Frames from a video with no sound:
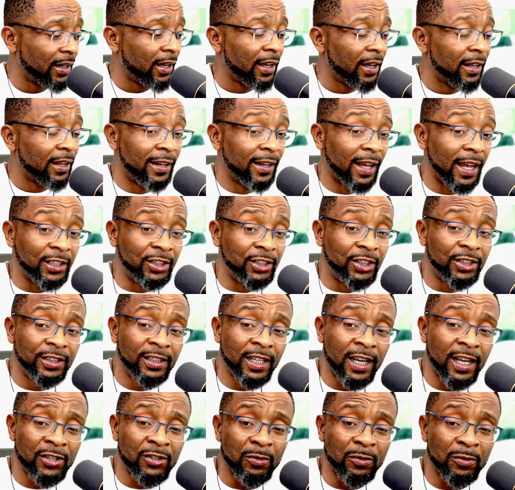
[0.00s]

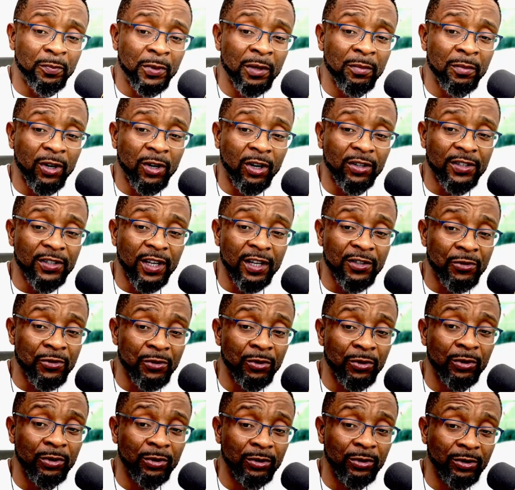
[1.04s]
Nigeria Supreme Court has
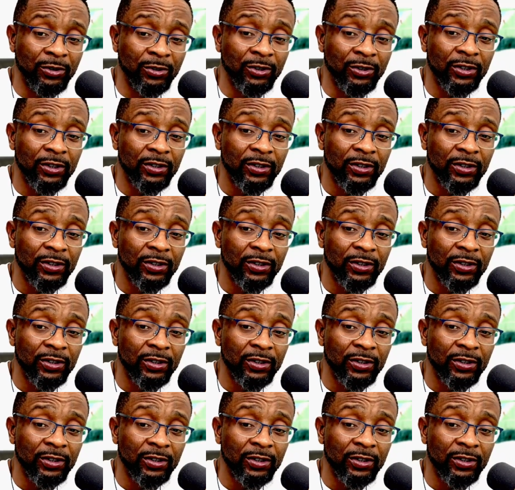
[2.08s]
ruled